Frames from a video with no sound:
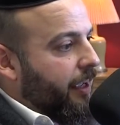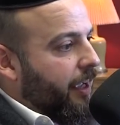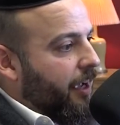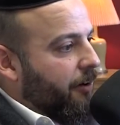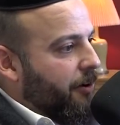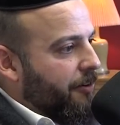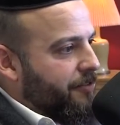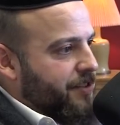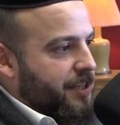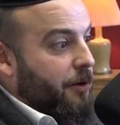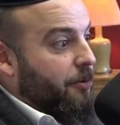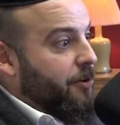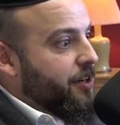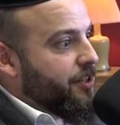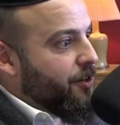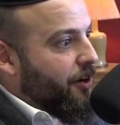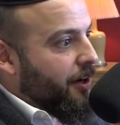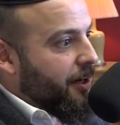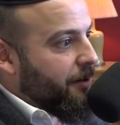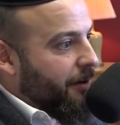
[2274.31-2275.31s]
And my wife was like, "What are you
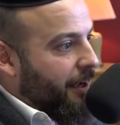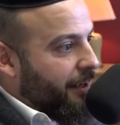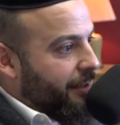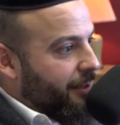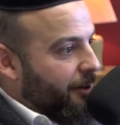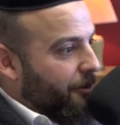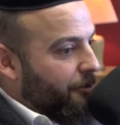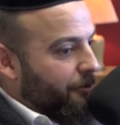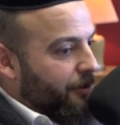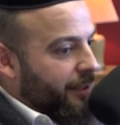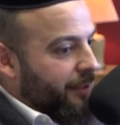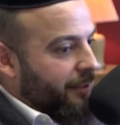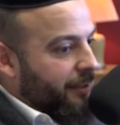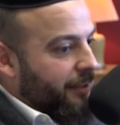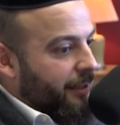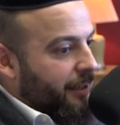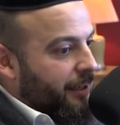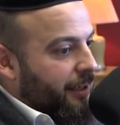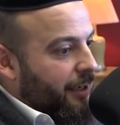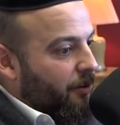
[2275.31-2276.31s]
talking about? We
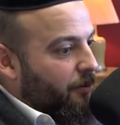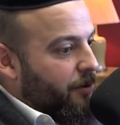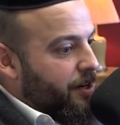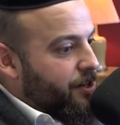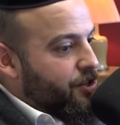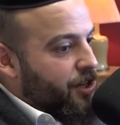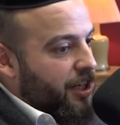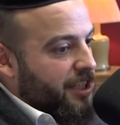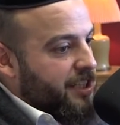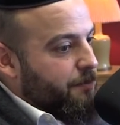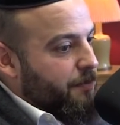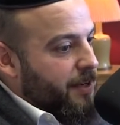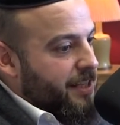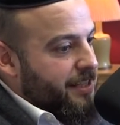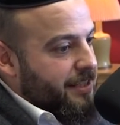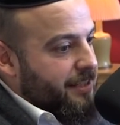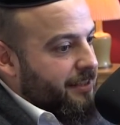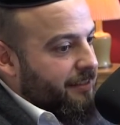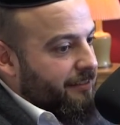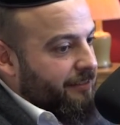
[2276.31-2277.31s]
just
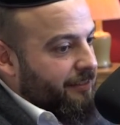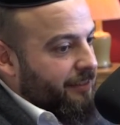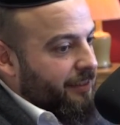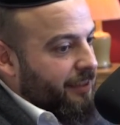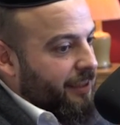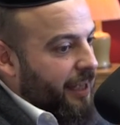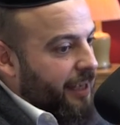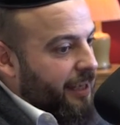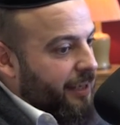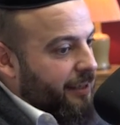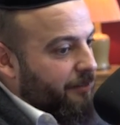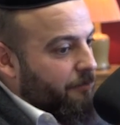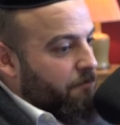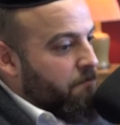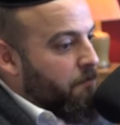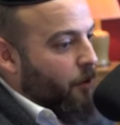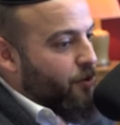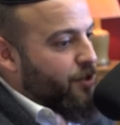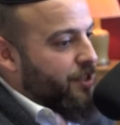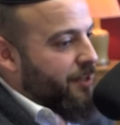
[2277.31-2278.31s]
missed like
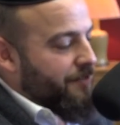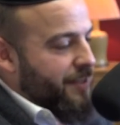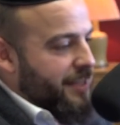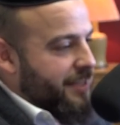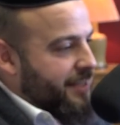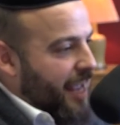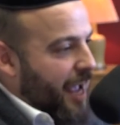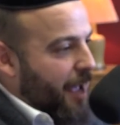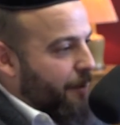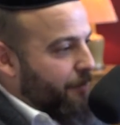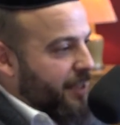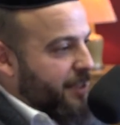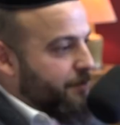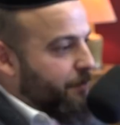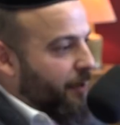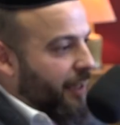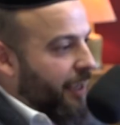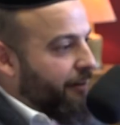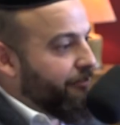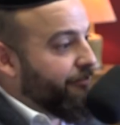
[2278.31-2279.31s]
most of the stabbings
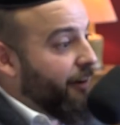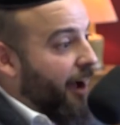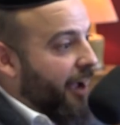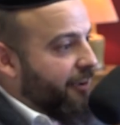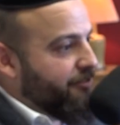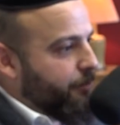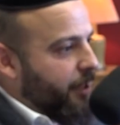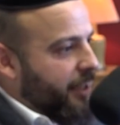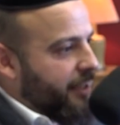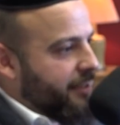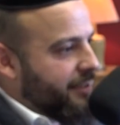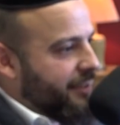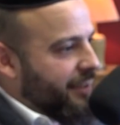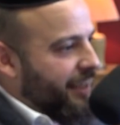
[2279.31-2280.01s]
by like 5 minutes.